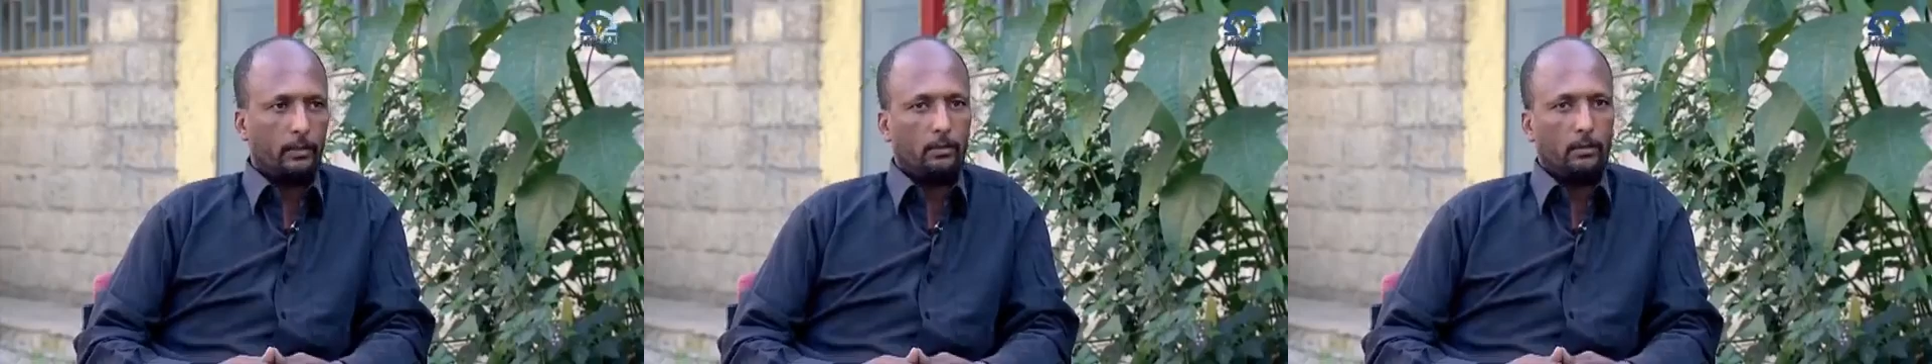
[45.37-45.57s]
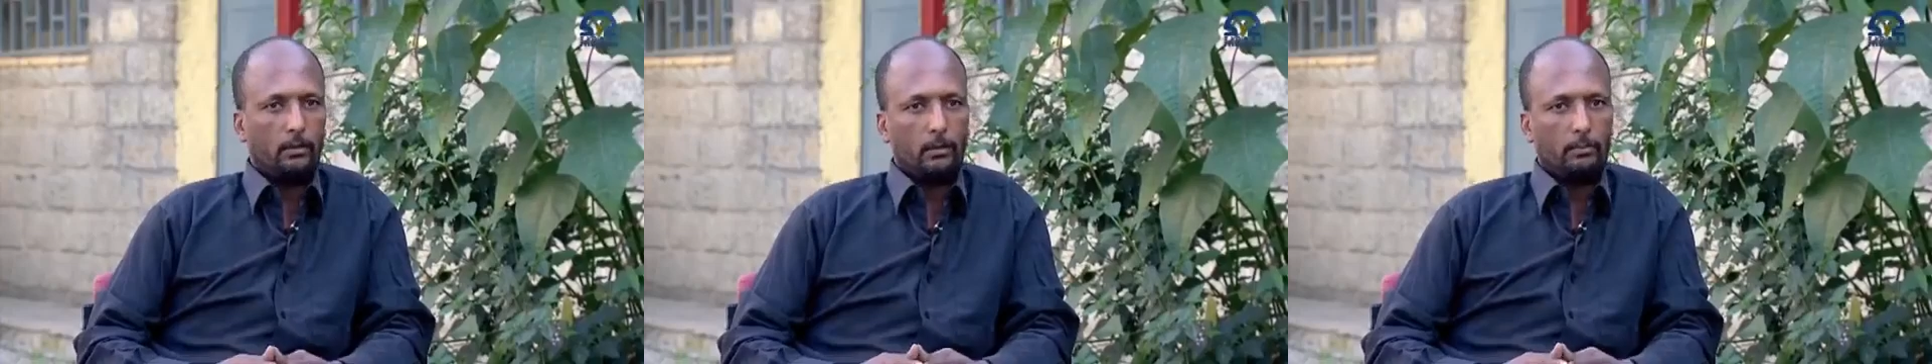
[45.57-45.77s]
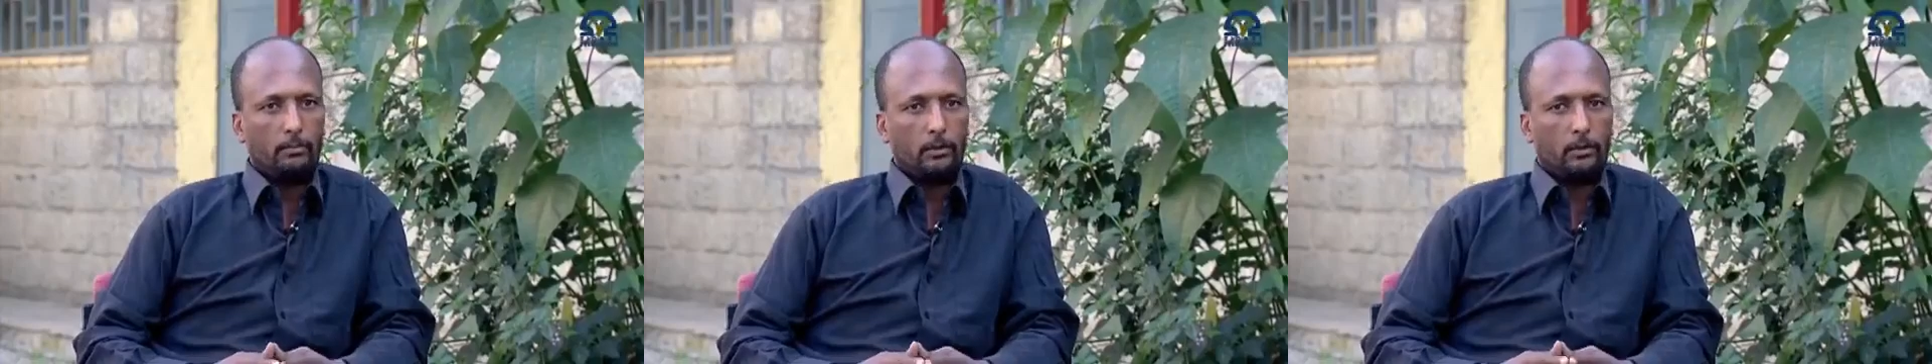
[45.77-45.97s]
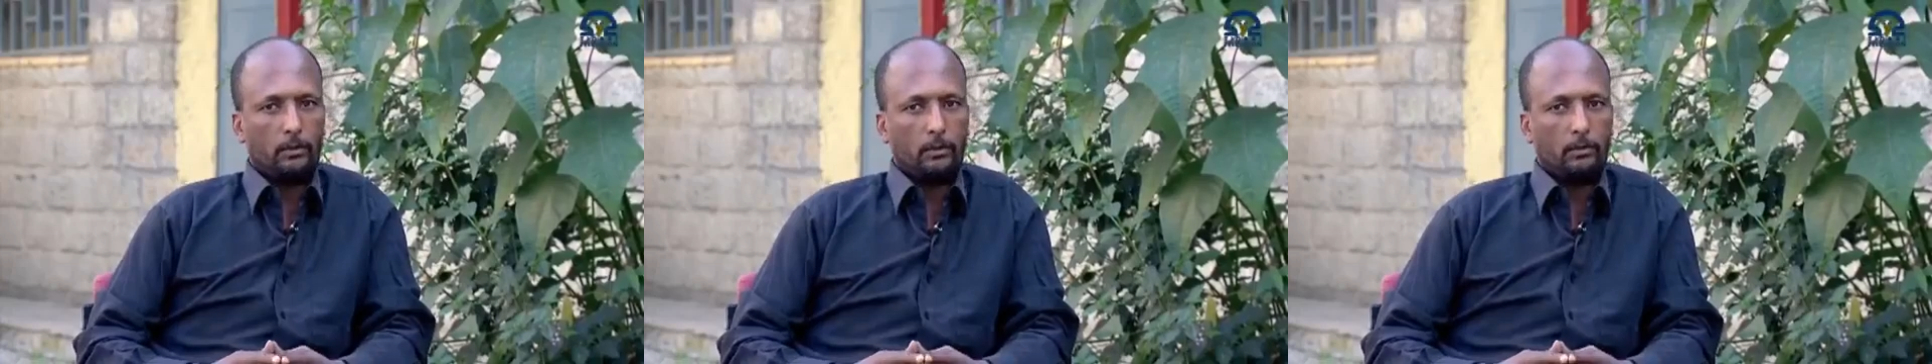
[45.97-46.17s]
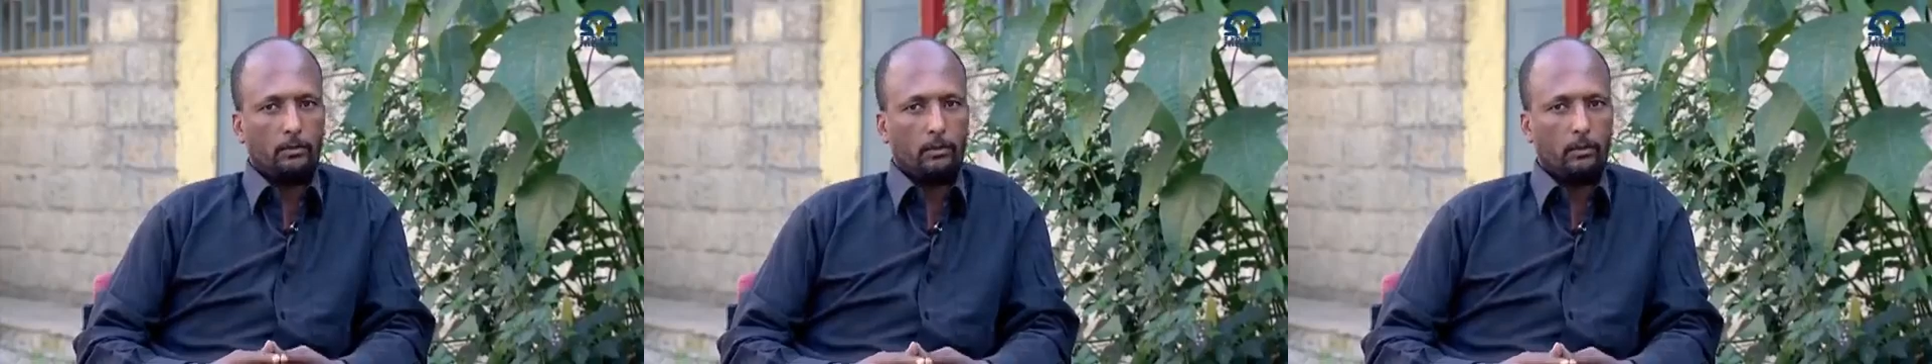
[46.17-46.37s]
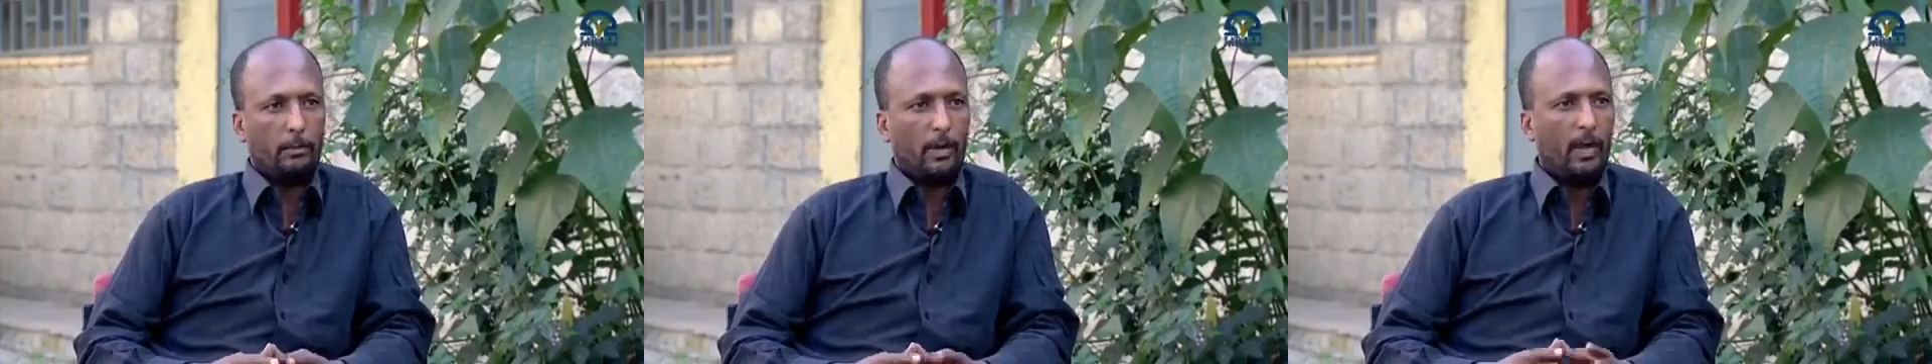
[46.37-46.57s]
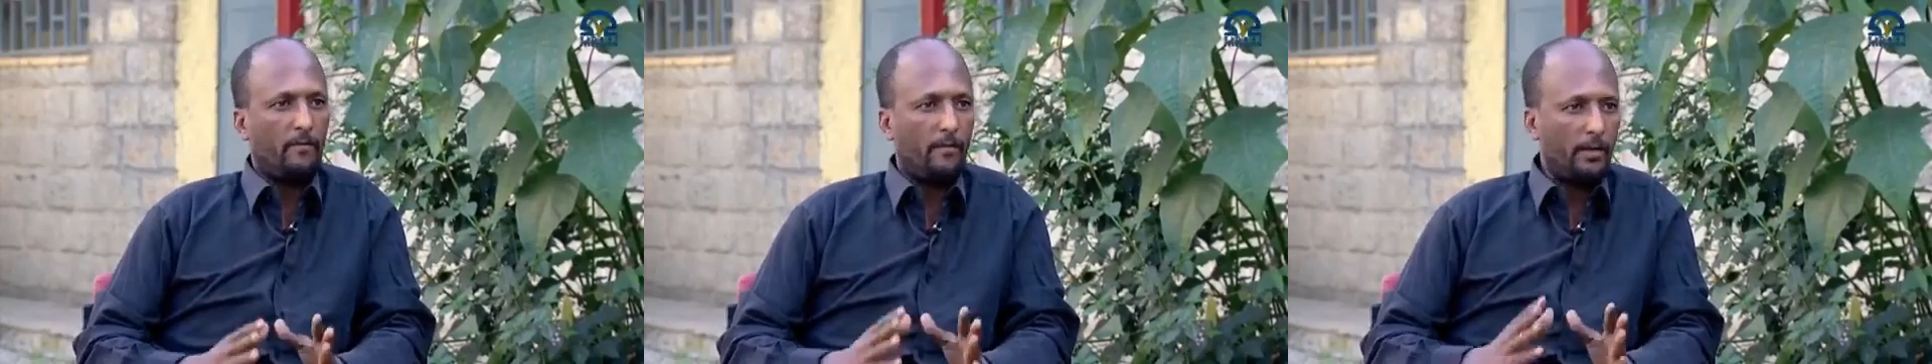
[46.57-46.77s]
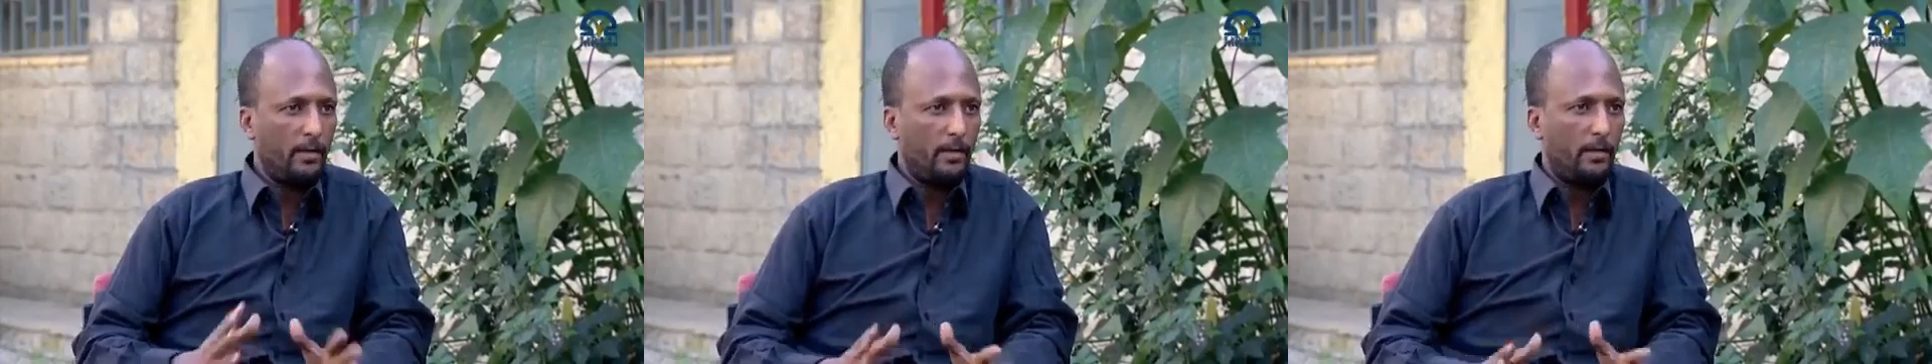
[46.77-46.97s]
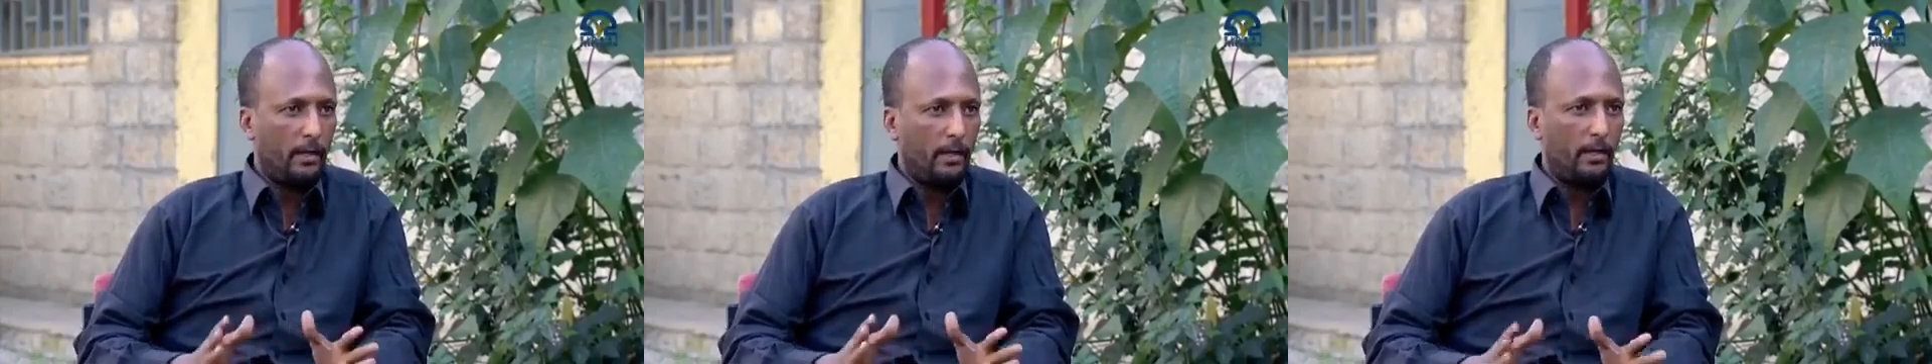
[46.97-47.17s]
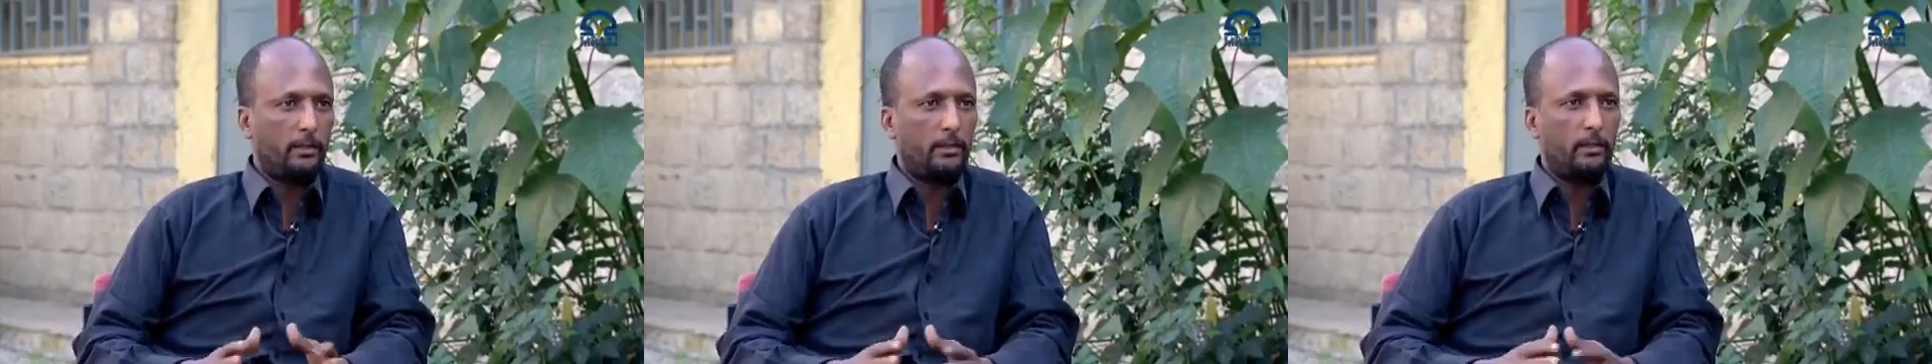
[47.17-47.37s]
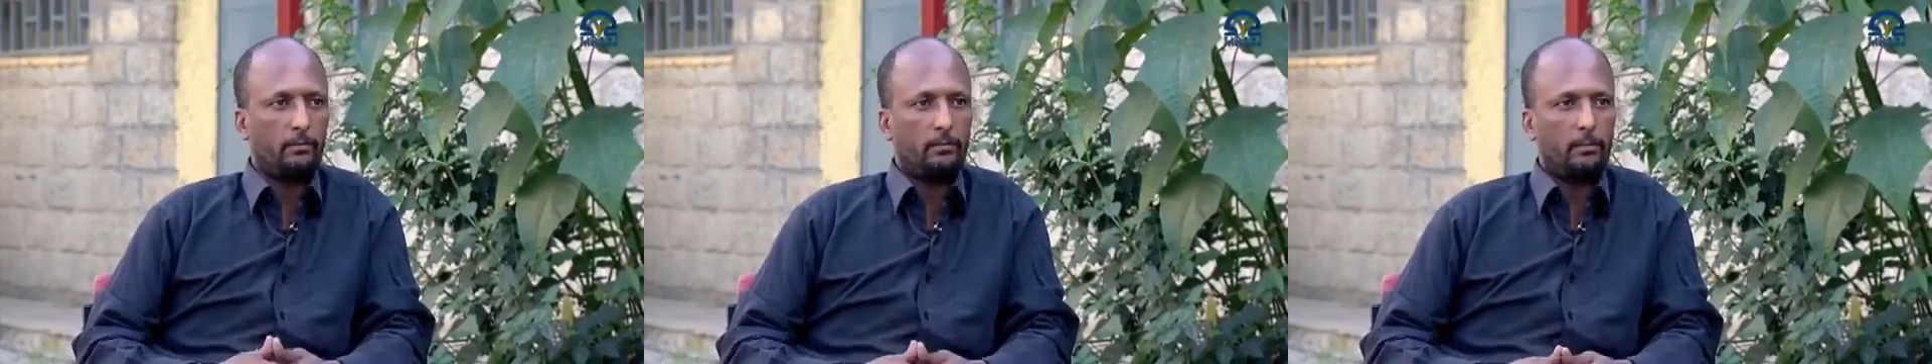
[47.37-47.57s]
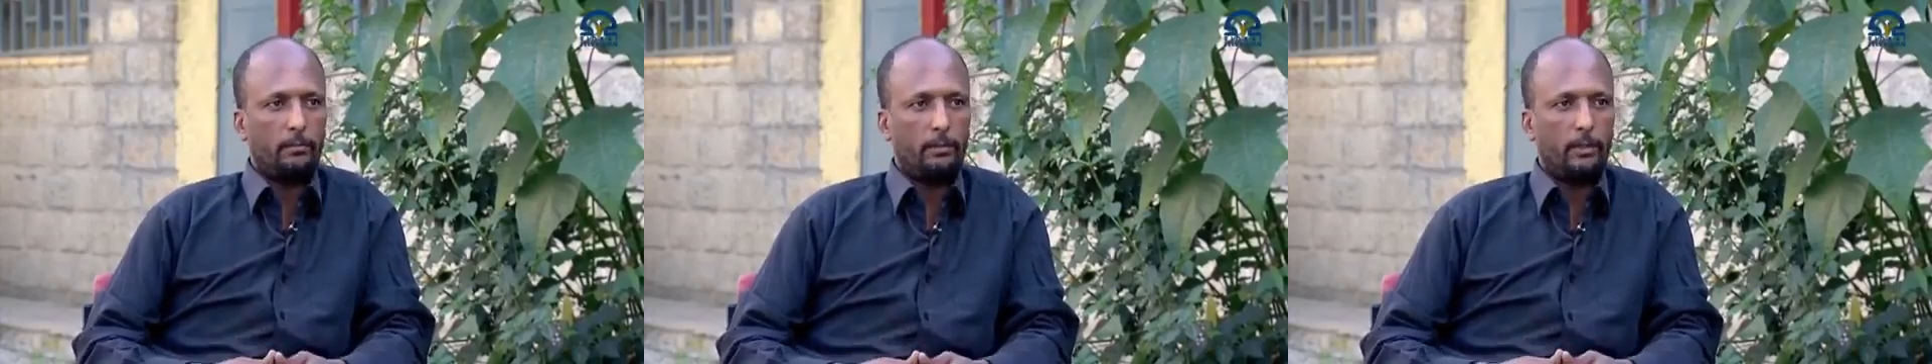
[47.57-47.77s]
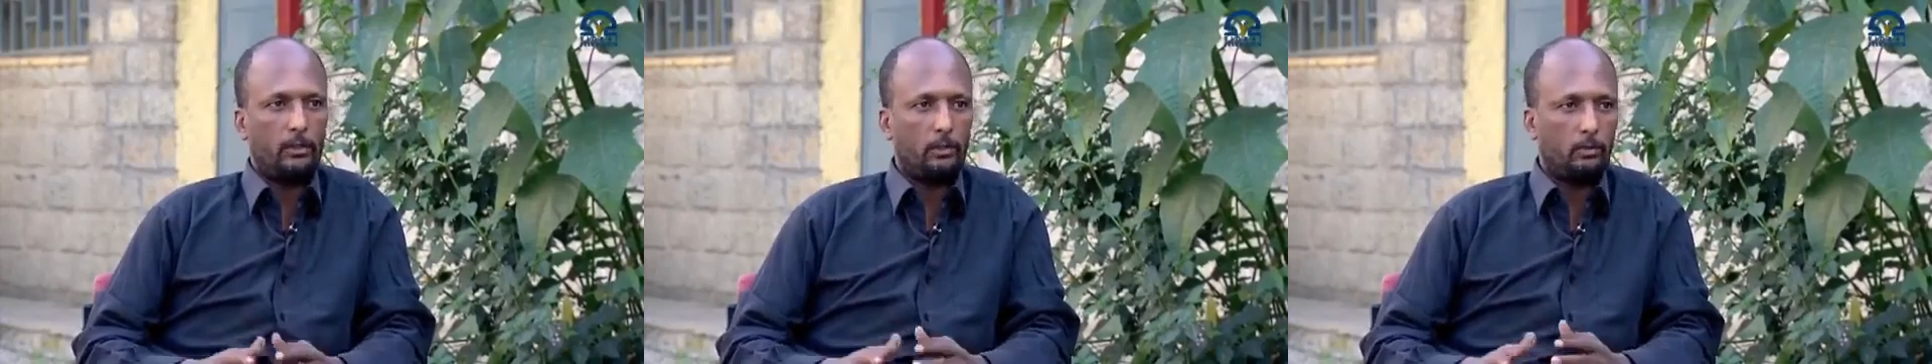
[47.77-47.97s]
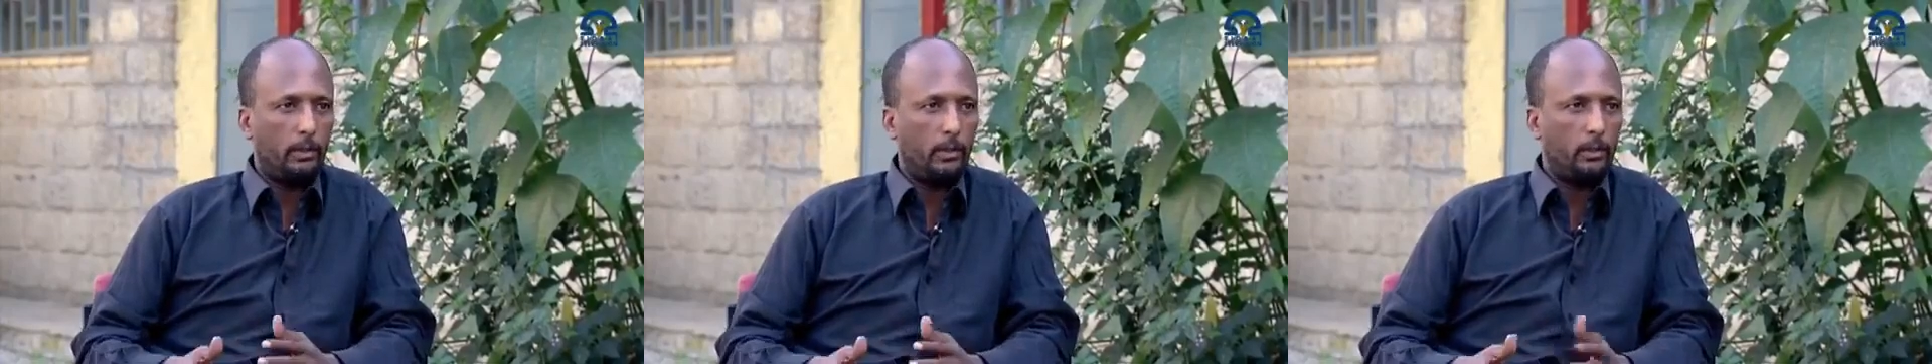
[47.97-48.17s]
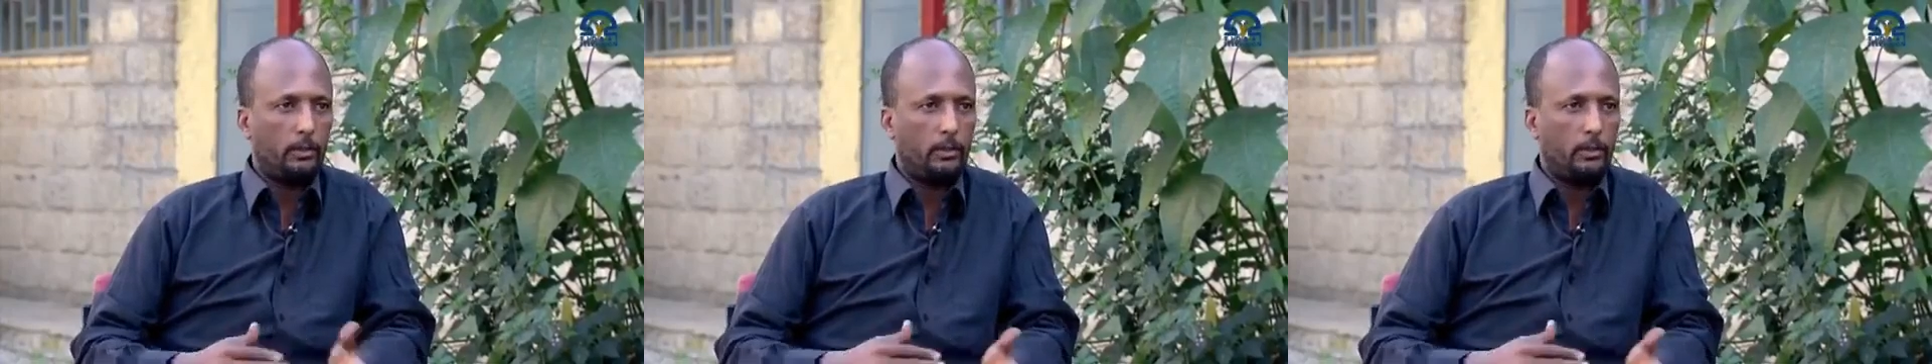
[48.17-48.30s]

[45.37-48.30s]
almost from every direction, from east, west,